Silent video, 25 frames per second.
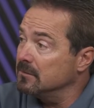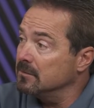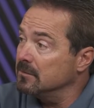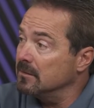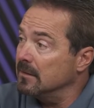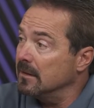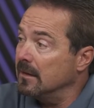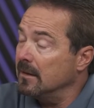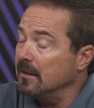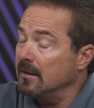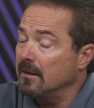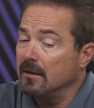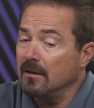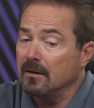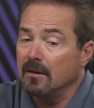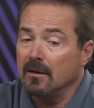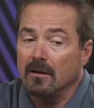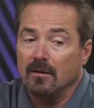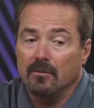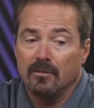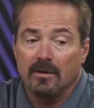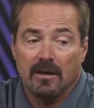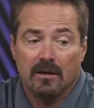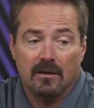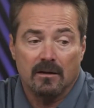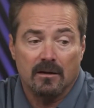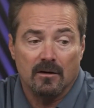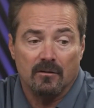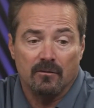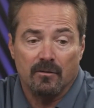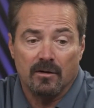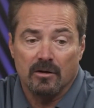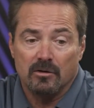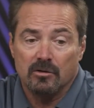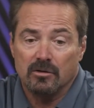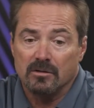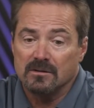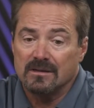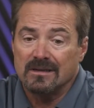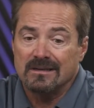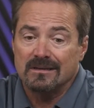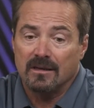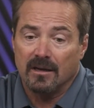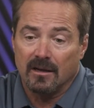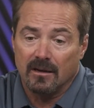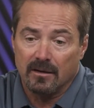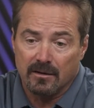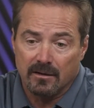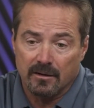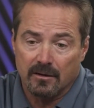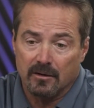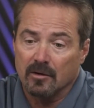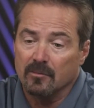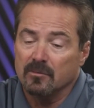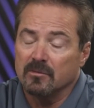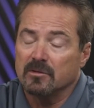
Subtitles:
and we had conventions at Tantera,